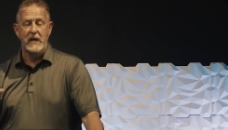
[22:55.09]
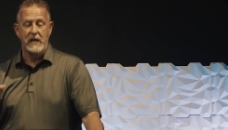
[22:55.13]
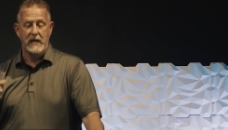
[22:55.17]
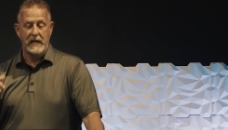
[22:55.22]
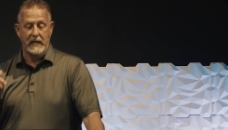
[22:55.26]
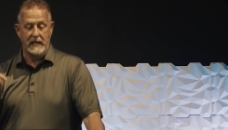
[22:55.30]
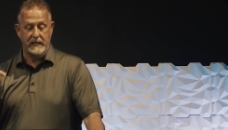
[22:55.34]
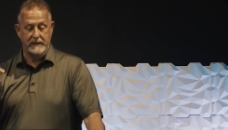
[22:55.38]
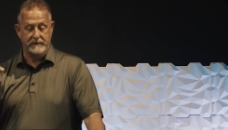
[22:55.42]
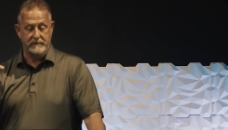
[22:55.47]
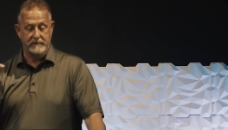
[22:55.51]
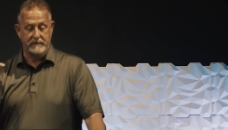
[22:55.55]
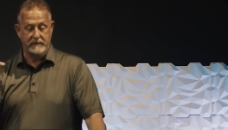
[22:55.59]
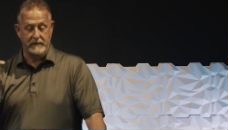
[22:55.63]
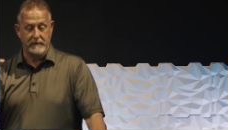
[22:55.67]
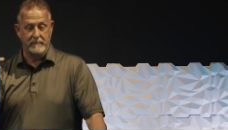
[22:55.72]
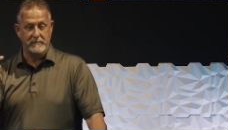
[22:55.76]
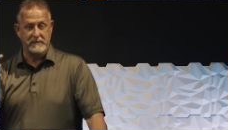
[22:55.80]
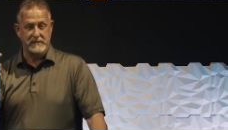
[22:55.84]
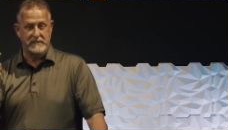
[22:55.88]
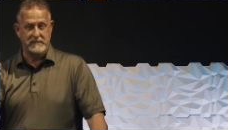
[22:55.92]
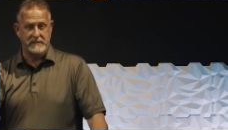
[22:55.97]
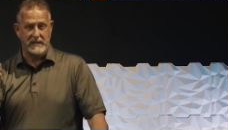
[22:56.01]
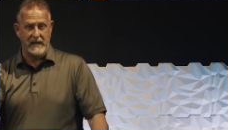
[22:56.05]
and let
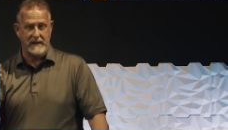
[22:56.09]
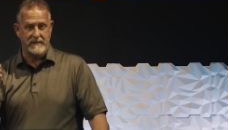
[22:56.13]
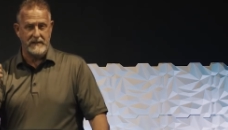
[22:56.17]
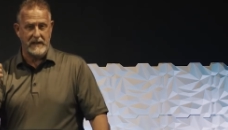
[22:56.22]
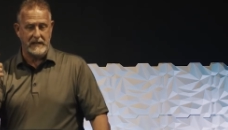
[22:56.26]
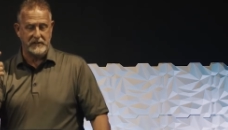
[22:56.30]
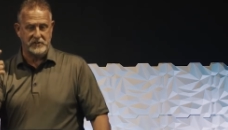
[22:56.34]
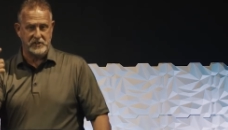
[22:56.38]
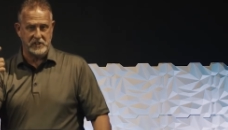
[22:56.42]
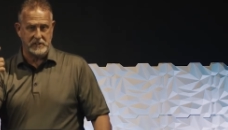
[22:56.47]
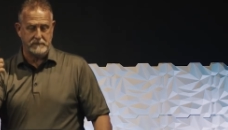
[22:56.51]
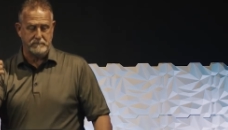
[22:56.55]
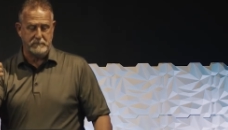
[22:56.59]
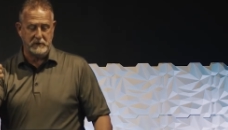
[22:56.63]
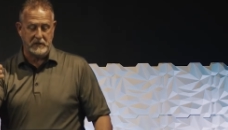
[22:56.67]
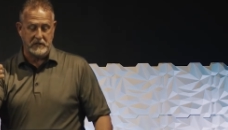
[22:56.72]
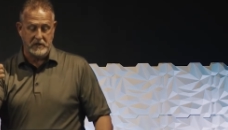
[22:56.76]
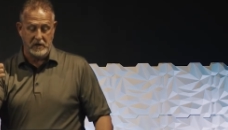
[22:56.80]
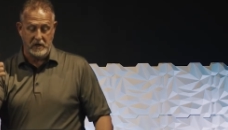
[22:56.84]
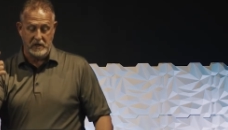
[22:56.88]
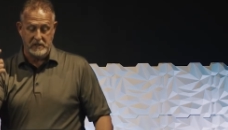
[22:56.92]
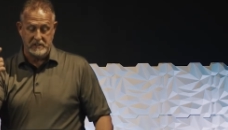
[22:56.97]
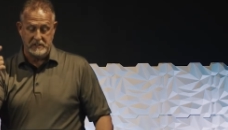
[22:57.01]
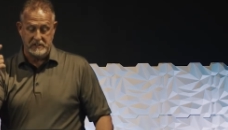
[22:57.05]
me say that just
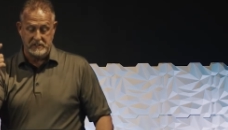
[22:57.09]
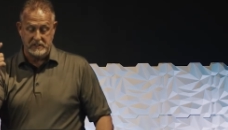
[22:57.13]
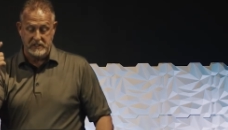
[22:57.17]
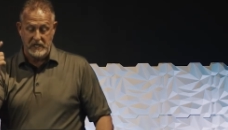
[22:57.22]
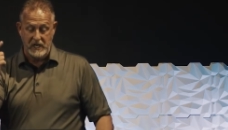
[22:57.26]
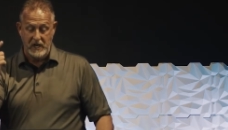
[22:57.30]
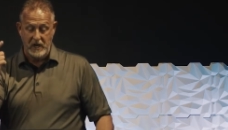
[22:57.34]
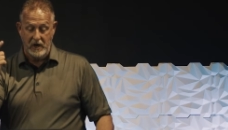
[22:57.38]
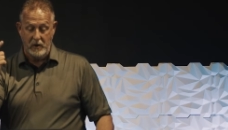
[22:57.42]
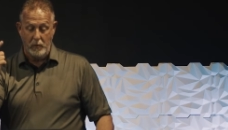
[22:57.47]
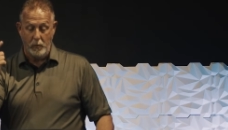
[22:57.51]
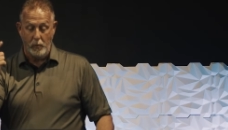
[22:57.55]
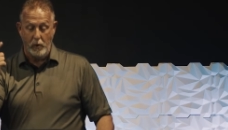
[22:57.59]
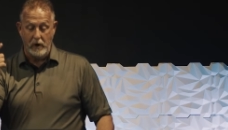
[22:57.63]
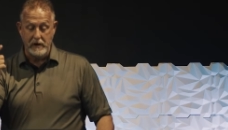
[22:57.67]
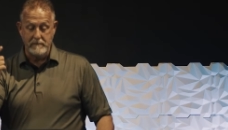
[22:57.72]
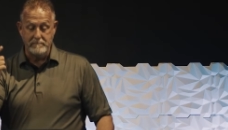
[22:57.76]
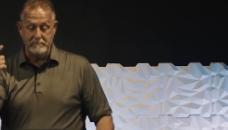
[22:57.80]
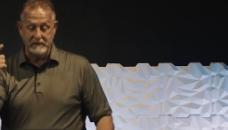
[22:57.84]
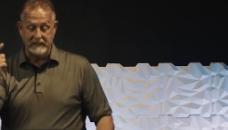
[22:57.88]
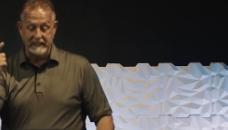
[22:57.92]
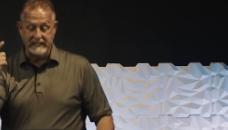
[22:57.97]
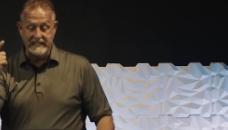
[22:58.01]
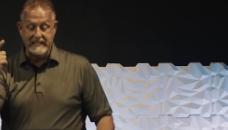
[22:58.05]
because one
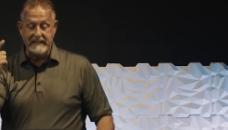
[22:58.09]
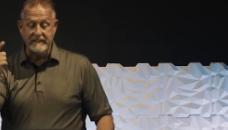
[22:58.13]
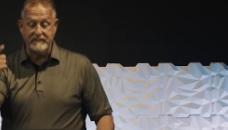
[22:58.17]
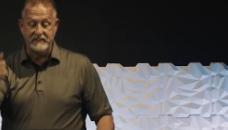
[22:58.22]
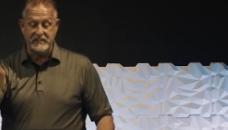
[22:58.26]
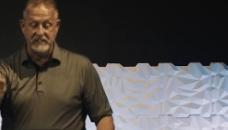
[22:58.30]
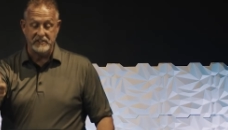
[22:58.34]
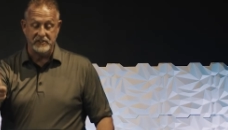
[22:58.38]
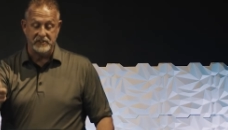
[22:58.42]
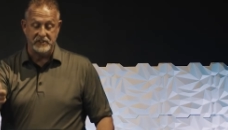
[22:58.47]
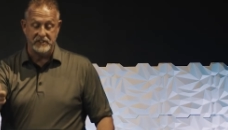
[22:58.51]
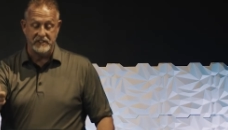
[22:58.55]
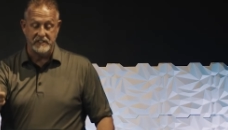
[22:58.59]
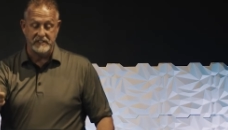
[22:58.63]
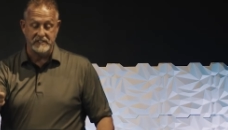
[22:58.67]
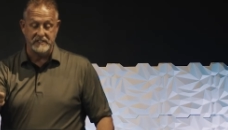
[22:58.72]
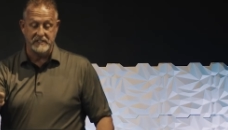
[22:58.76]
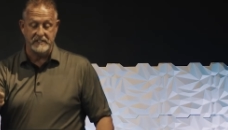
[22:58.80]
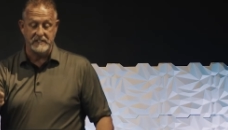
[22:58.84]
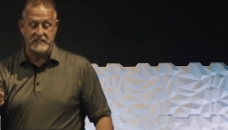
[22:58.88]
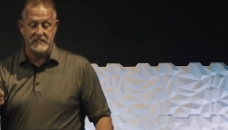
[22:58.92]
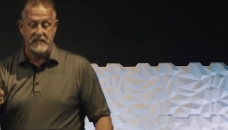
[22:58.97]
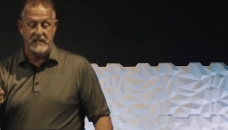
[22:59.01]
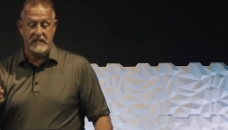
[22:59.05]
believes in
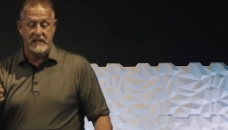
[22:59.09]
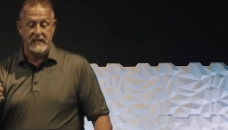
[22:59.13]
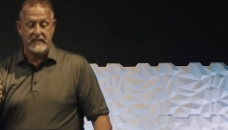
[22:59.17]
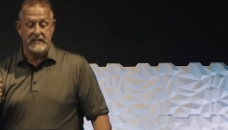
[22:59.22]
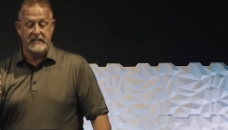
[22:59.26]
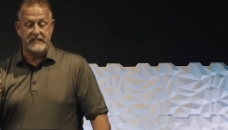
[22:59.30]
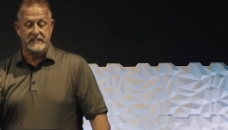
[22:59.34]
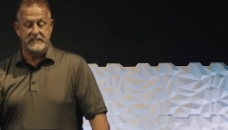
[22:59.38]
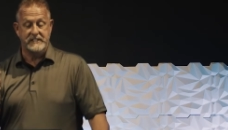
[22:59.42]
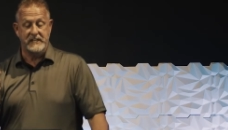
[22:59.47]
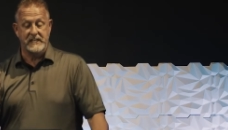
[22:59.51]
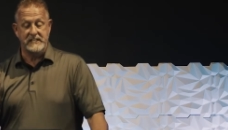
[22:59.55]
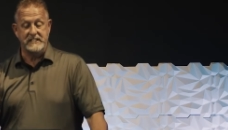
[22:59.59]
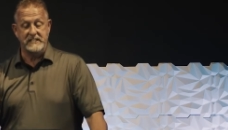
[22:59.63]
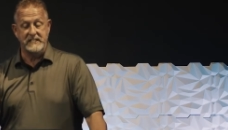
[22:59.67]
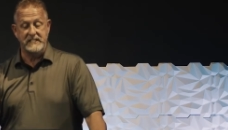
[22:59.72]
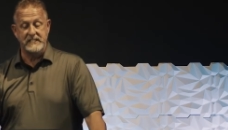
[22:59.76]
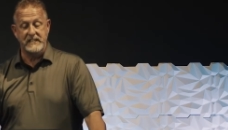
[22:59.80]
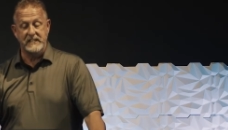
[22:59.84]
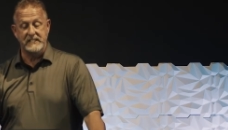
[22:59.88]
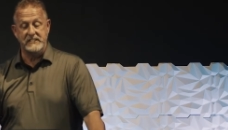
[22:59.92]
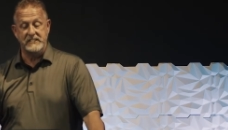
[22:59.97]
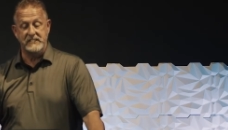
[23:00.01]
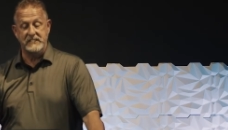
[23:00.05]
Jesus, it doesn't
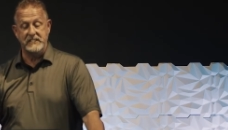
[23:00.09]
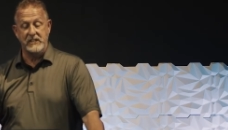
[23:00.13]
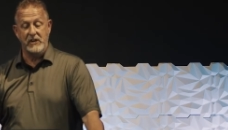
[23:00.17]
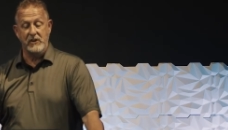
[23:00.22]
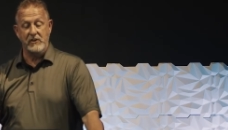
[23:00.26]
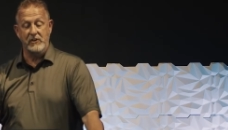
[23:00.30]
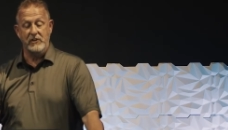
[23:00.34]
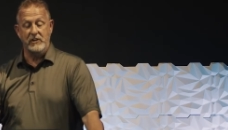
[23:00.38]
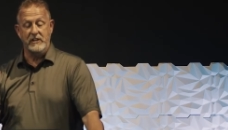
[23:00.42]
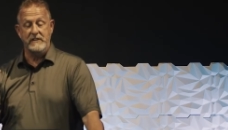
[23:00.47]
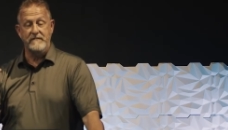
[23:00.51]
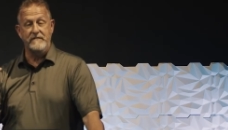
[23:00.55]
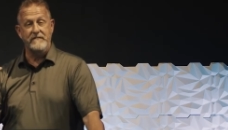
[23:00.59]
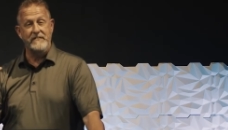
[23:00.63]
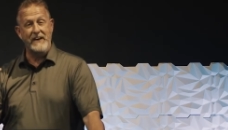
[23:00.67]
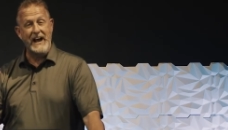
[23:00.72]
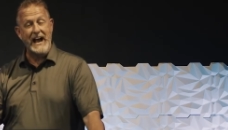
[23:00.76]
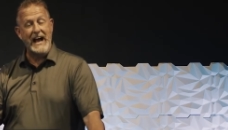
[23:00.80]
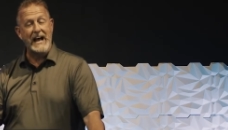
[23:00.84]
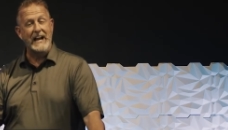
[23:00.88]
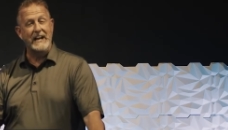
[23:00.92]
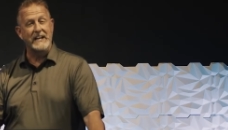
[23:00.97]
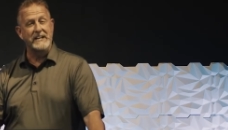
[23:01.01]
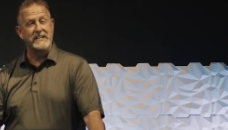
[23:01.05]
necessarily
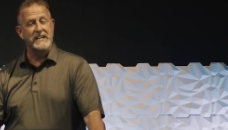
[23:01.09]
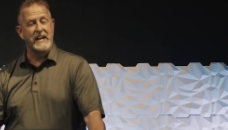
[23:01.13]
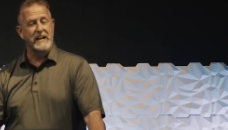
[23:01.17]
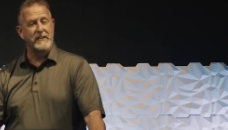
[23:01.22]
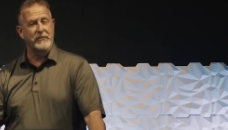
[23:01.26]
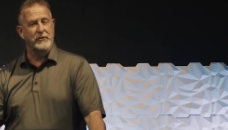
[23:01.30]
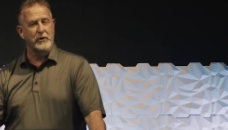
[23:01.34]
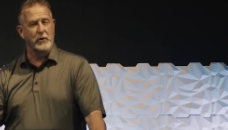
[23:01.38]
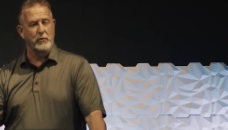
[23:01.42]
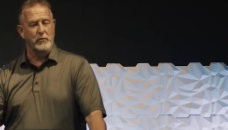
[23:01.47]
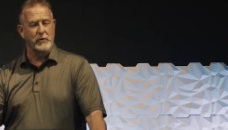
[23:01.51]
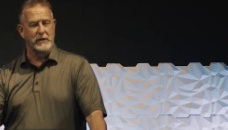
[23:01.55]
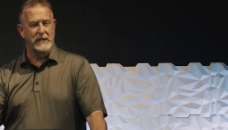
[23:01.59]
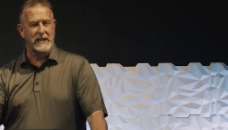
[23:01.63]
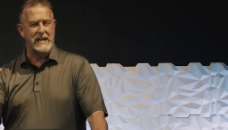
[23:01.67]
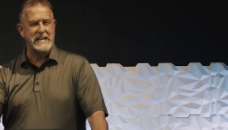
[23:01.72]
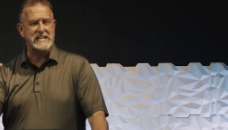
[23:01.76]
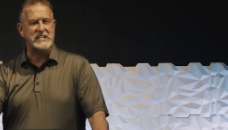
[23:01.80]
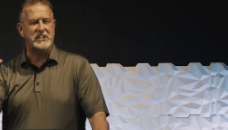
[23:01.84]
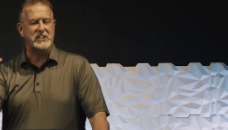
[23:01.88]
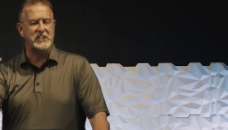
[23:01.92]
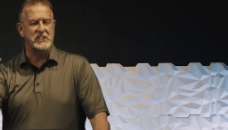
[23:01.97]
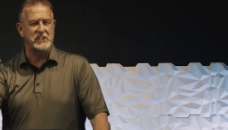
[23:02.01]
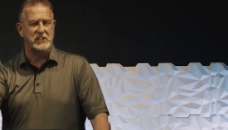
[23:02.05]
validate their
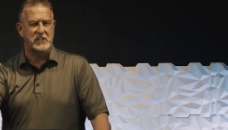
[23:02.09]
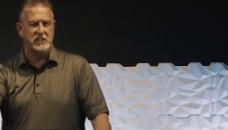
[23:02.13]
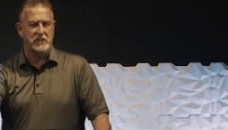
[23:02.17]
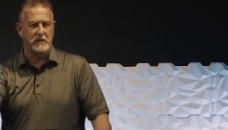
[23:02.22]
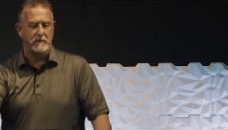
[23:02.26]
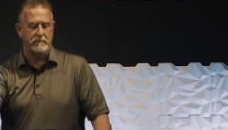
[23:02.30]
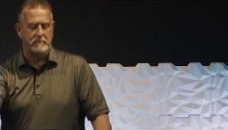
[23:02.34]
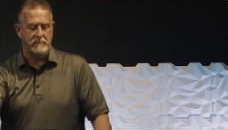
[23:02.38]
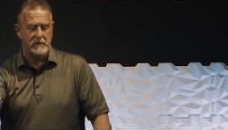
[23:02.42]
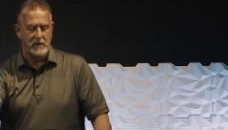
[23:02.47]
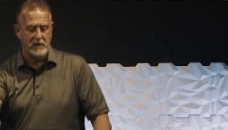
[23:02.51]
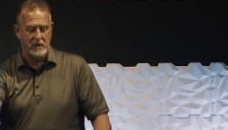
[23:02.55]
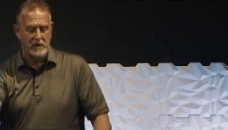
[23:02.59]
relationship